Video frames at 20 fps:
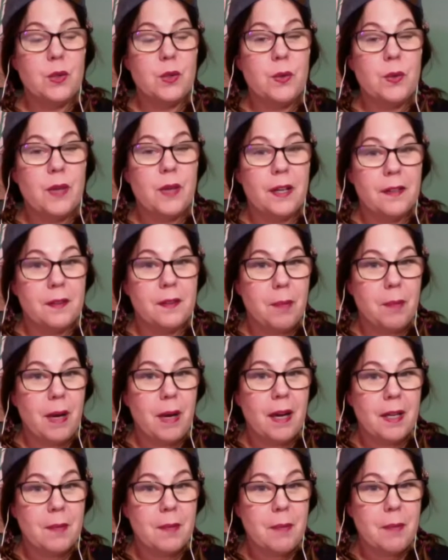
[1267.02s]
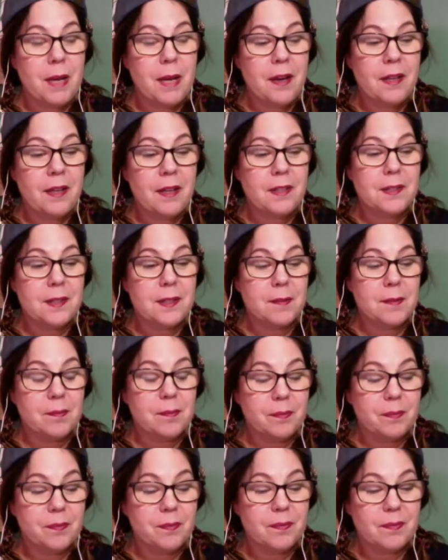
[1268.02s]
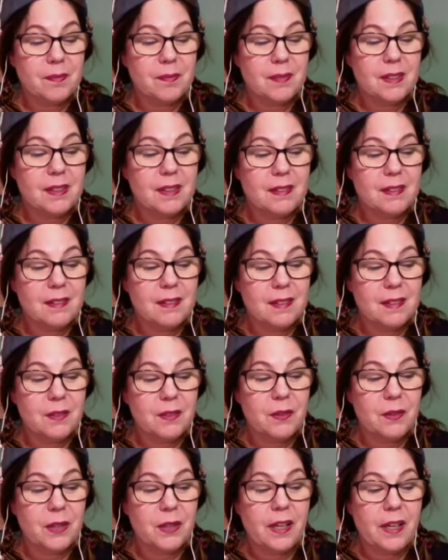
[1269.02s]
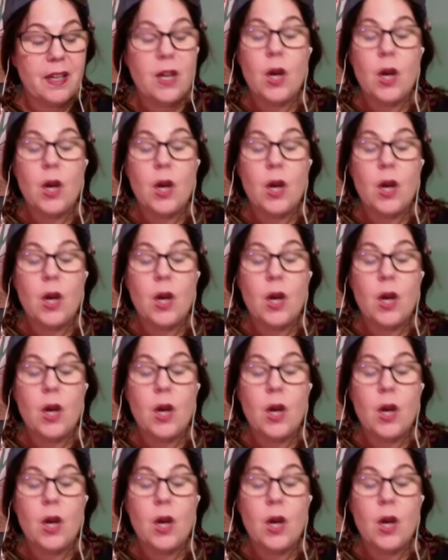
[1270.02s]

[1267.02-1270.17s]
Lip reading: that the potty pads, okay,